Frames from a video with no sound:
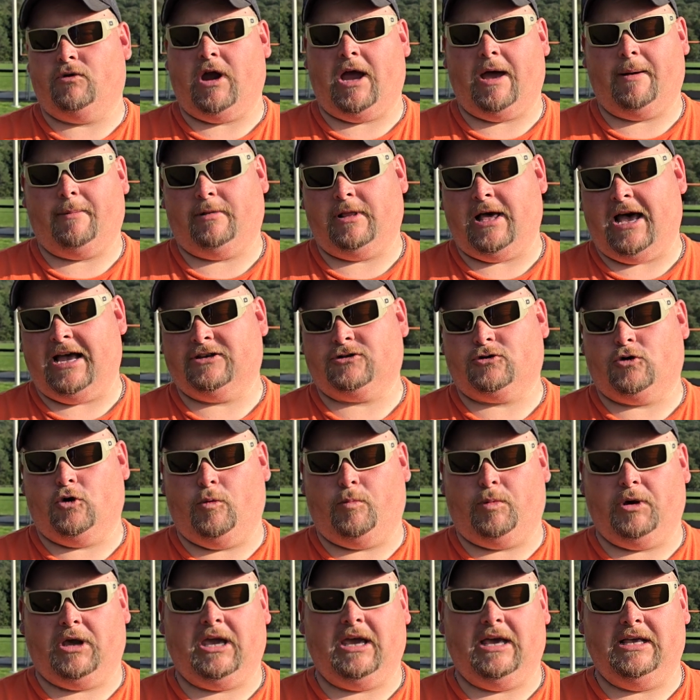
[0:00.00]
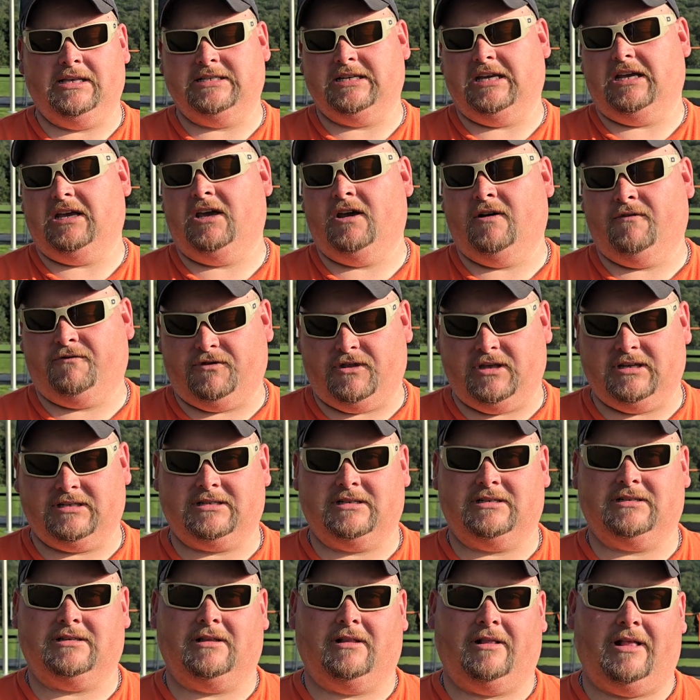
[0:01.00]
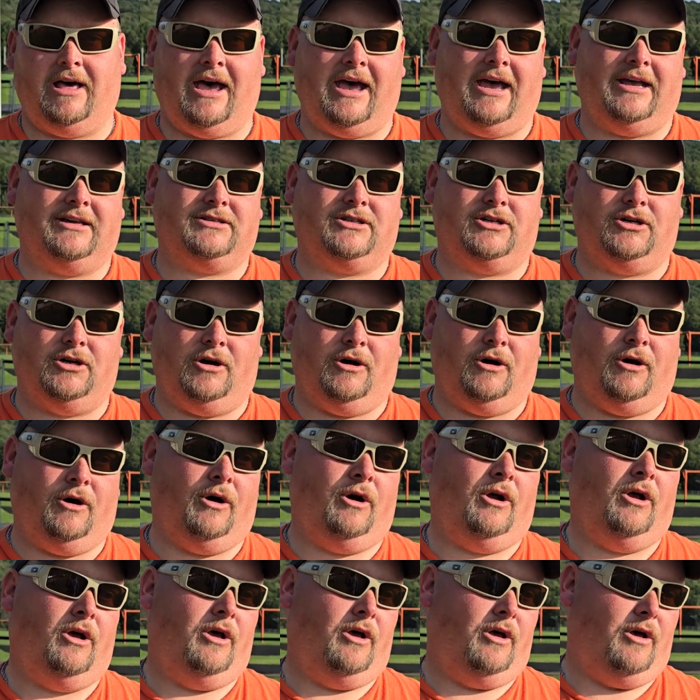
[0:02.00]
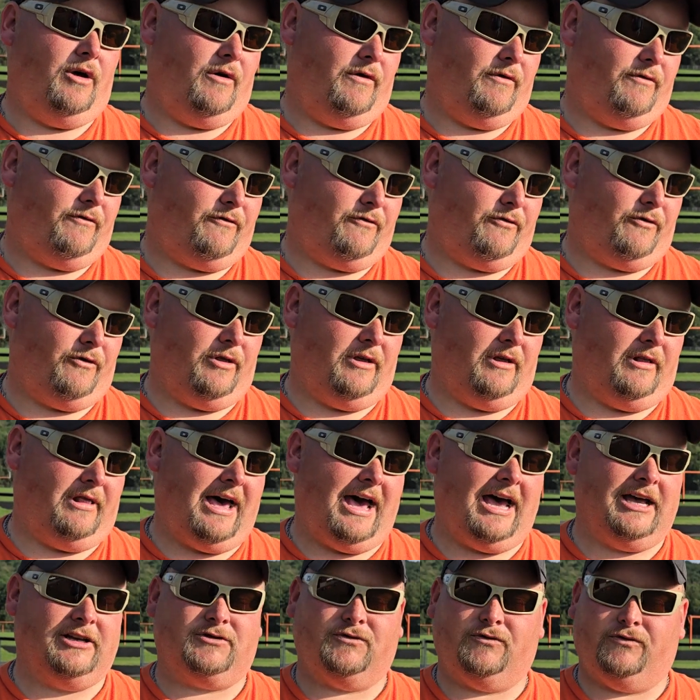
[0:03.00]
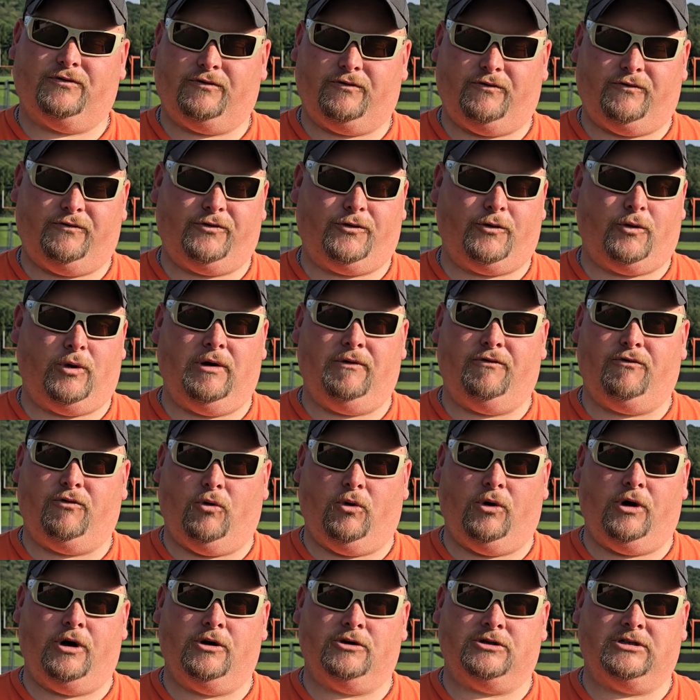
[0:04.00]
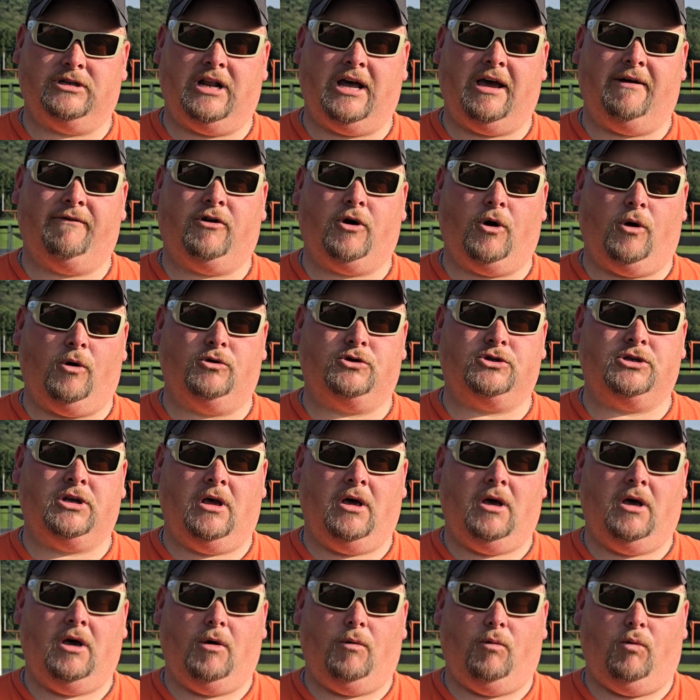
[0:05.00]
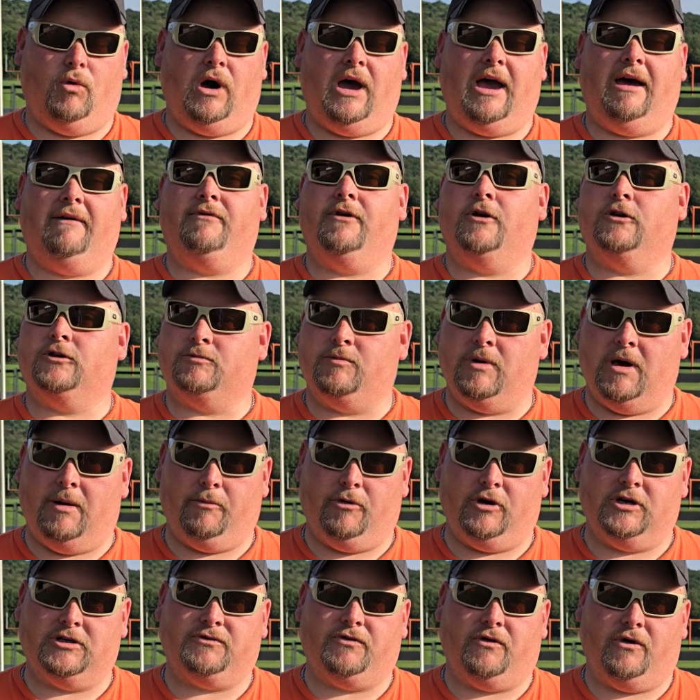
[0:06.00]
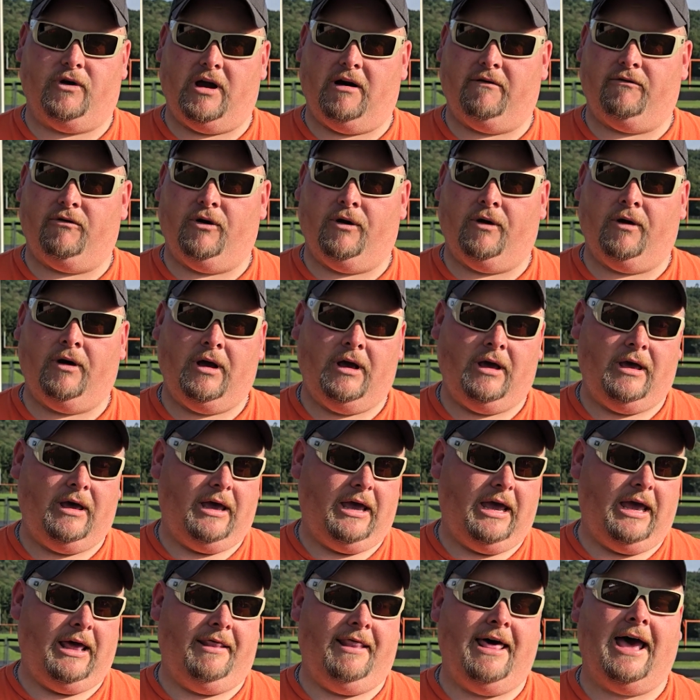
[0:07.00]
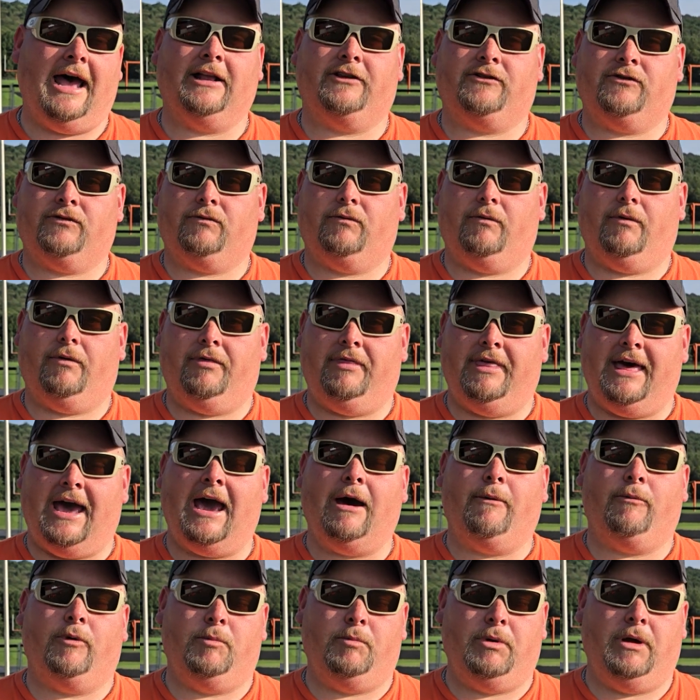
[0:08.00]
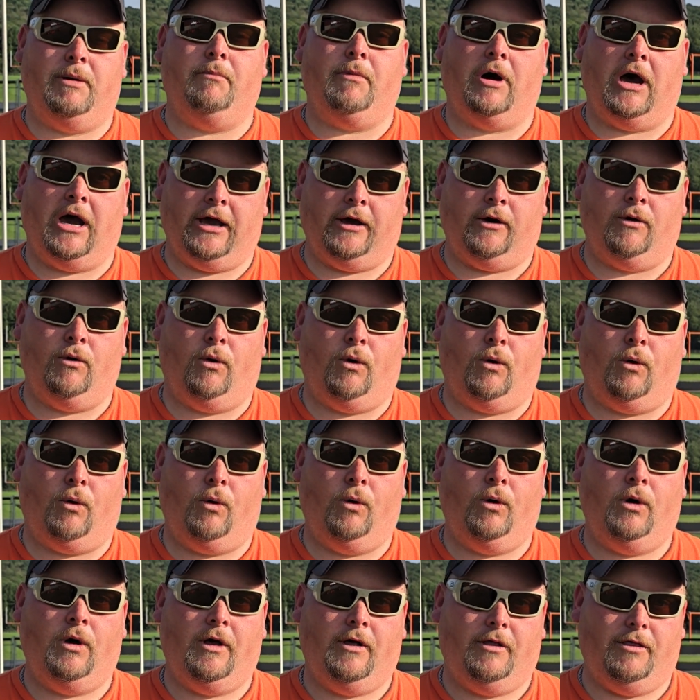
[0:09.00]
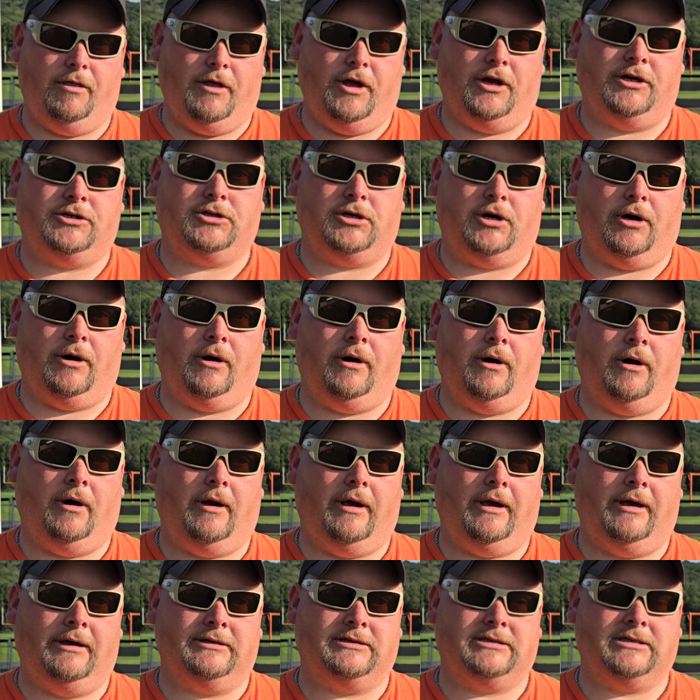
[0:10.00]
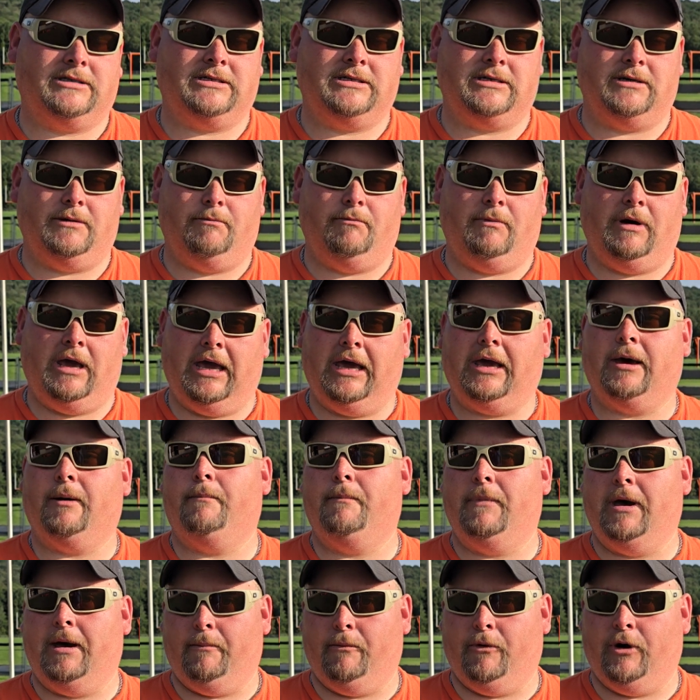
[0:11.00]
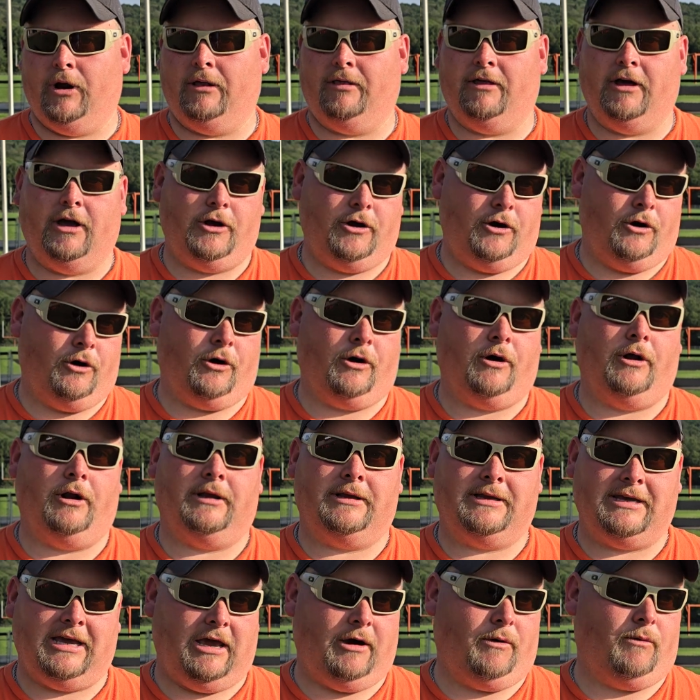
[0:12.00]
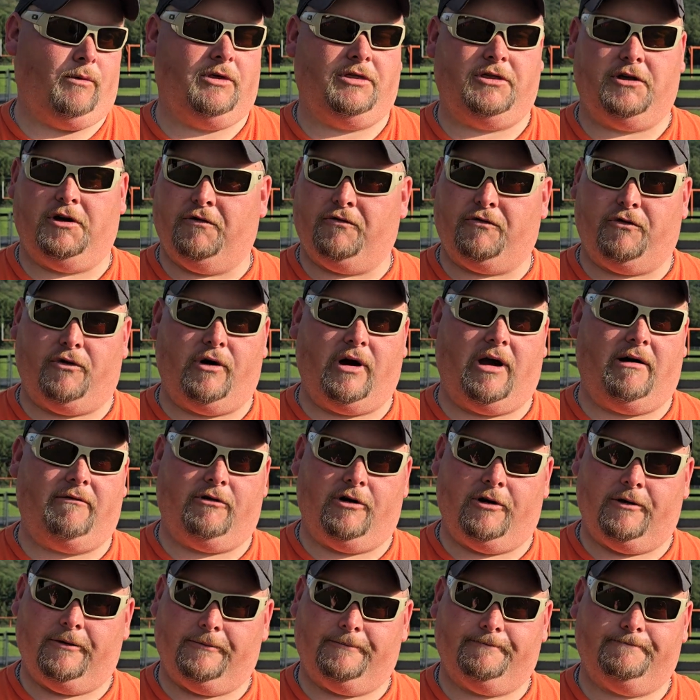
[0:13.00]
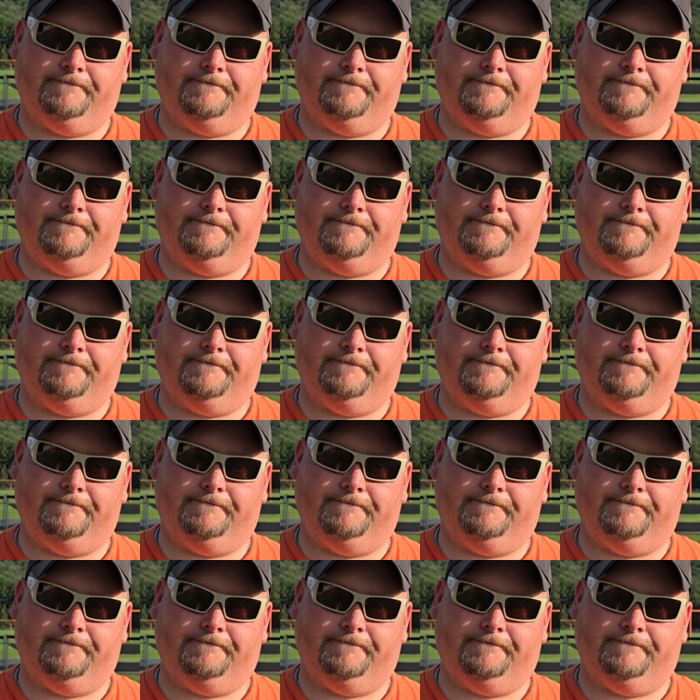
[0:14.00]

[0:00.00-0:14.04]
last group of kids, if this is the last year, for the last 3-4 years that I've coached, will have those memories forever. And that would be my goal this year, is to make a memory that you're going to take with you forever.